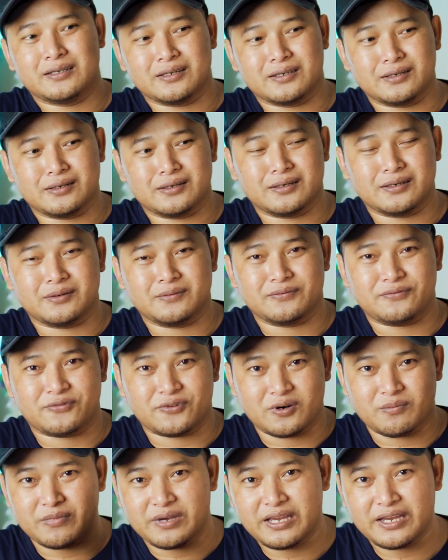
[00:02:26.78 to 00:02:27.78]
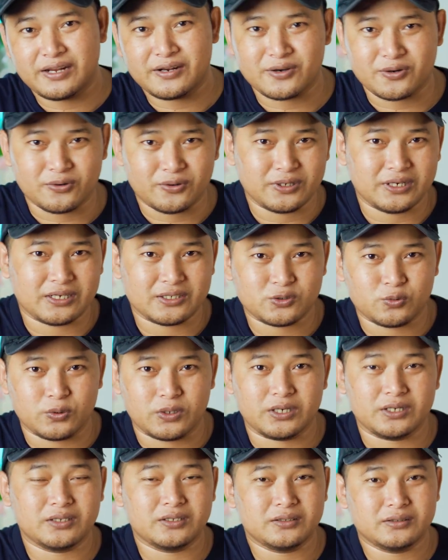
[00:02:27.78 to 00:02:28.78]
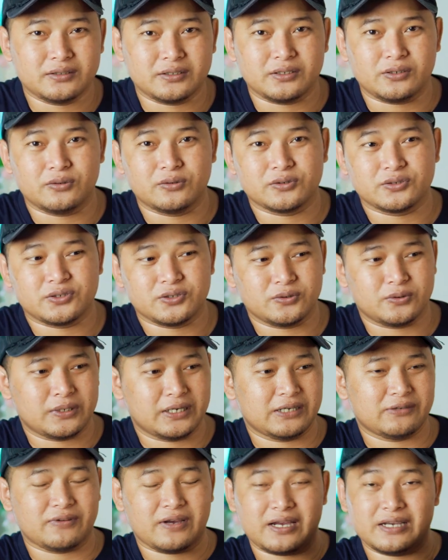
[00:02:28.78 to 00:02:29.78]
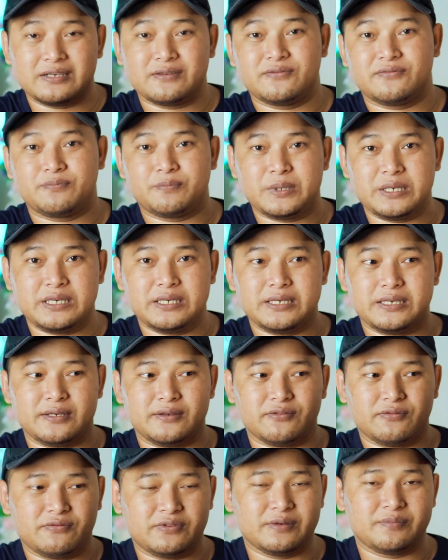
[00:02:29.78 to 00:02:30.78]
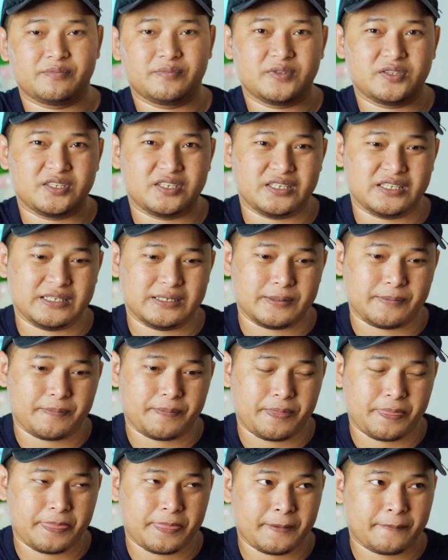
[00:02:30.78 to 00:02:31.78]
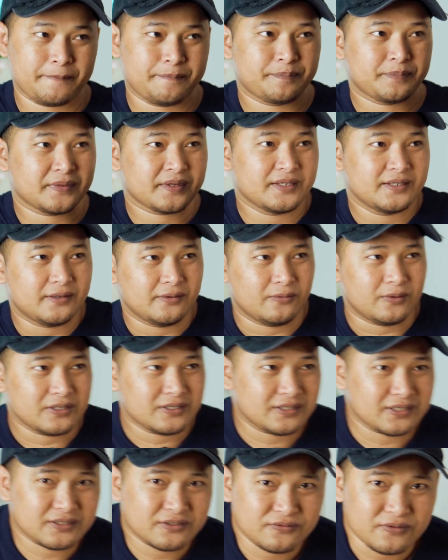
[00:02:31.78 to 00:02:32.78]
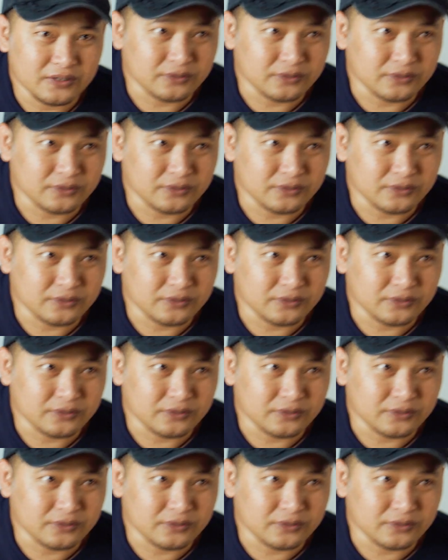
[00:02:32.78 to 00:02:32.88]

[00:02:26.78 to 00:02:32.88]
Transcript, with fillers: um, from Android as well, they also have IP50. What is this